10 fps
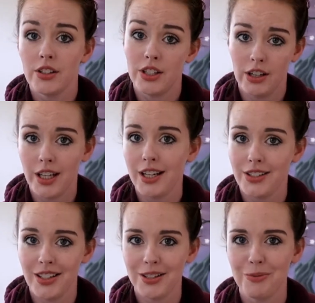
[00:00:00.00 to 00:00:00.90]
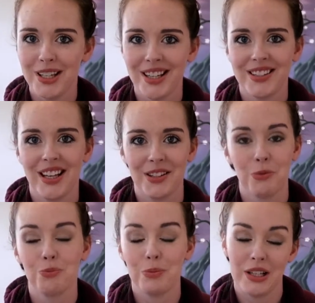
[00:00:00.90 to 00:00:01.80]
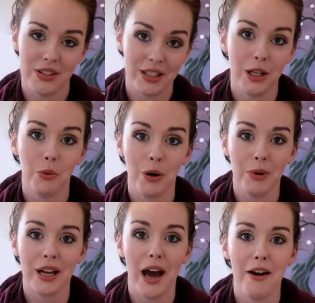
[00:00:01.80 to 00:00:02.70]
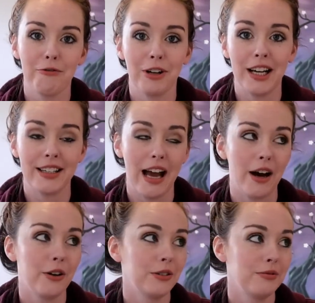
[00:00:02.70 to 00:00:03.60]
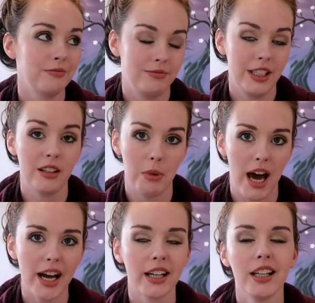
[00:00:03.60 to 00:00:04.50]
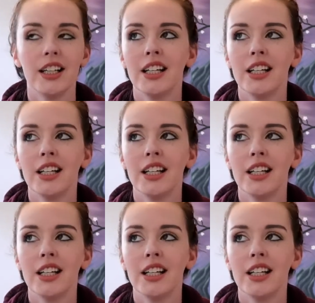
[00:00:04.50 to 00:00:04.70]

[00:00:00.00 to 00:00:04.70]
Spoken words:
staircases because that's basically what we have right now in the back.